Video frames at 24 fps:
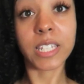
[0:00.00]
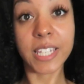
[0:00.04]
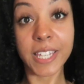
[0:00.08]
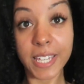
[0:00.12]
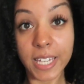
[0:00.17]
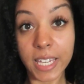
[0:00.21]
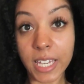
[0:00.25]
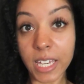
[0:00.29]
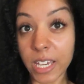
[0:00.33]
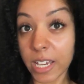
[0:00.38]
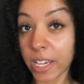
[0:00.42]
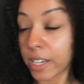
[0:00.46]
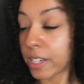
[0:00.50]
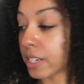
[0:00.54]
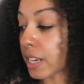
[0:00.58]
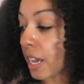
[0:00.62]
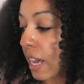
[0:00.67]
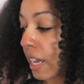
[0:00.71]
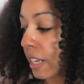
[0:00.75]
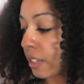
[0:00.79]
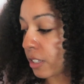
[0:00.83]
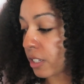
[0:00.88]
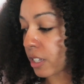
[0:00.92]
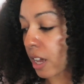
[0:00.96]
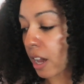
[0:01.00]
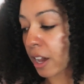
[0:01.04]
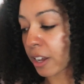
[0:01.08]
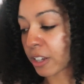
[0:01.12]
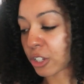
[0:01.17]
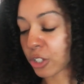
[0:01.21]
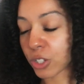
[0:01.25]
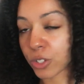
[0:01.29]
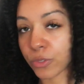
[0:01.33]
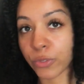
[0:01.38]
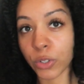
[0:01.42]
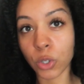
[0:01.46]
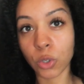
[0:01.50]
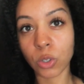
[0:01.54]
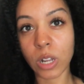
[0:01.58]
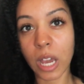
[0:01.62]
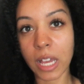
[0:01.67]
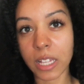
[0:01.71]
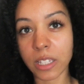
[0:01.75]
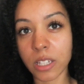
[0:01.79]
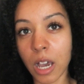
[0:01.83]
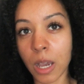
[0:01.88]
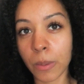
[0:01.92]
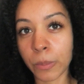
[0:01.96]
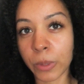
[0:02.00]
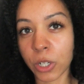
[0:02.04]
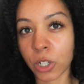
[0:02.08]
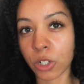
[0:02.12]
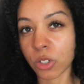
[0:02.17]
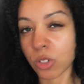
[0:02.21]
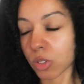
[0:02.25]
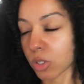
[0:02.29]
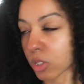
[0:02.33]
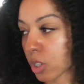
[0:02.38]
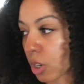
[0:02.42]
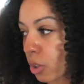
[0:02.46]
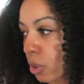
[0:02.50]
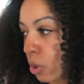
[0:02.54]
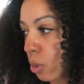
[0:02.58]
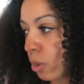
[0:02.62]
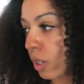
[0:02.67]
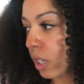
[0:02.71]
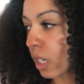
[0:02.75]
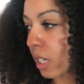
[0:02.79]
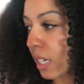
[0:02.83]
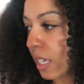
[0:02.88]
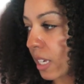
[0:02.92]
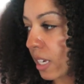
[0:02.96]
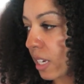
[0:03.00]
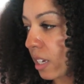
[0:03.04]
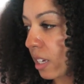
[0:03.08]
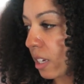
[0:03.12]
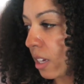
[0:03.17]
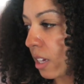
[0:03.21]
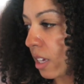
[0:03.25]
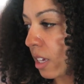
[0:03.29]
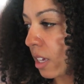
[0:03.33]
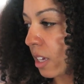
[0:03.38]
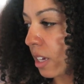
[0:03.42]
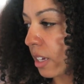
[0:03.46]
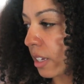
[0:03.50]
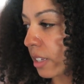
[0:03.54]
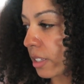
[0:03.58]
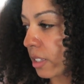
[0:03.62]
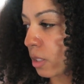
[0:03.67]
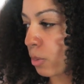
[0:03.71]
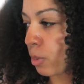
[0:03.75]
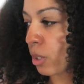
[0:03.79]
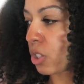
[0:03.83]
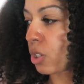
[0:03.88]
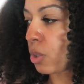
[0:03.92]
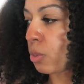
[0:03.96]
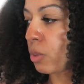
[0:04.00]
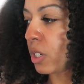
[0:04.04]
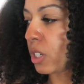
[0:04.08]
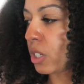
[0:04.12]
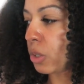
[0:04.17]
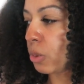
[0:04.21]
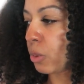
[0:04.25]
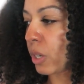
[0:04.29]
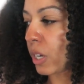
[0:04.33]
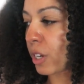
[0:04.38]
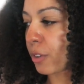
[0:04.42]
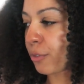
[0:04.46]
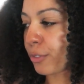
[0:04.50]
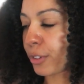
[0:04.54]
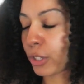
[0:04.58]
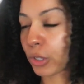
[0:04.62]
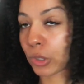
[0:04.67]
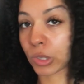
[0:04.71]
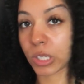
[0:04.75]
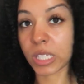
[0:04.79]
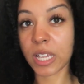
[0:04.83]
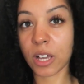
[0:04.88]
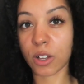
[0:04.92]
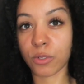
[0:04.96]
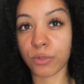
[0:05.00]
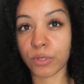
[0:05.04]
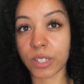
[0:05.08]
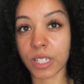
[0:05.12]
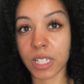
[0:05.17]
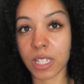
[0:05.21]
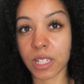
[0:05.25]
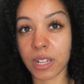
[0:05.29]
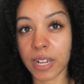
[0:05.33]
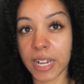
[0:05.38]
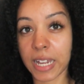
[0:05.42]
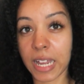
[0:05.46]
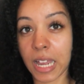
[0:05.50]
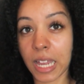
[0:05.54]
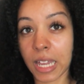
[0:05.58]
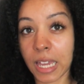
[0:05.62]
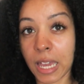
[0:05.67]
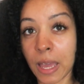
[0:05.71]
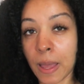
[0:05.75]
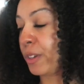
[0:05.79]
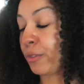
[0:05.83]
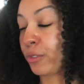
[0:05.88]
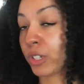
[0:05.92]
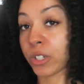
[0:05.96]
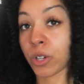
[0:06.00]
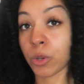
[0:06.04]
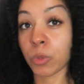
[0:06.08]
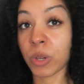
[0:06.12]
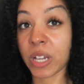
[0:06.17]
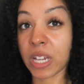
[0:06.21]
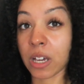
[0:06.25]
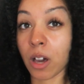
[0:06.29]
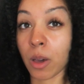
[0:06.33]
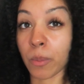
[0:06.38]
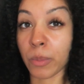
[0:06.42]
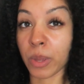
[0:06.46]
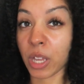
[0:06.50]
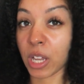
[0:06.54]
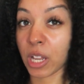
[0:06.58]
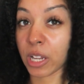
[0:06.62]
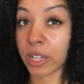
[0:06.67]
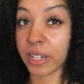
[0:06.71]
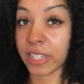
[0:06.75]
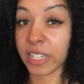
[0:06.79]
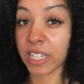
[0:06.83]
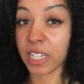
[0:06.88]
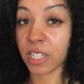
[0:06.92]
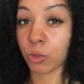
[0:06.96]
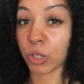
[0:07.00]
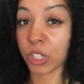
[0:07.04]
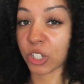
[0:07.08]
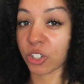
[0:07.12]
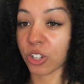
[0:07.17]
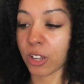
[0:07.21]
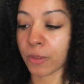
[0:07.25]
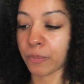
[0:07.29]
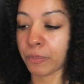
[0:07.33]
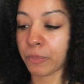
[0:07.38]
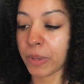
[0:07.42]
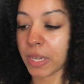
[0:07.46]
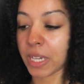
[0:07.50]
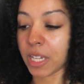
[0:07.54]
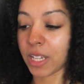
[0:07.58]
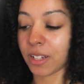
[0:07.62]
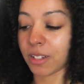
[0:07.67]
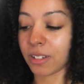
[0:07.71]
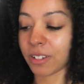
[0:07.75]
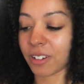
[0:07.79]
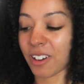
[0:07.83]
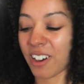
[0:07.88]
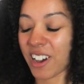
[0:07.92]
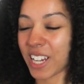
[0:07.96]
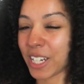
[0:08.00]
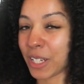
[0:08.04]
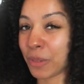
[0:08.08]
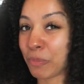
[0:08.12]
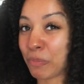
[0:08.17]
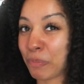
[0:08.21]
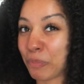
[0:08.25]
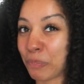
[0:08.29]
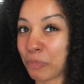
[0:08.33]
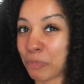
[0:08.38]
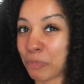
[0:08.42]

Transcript: ticking, and I just feel like time goes so quickly, especially when you work for yourself. It's like, if you don't wake up early, which I've been kind of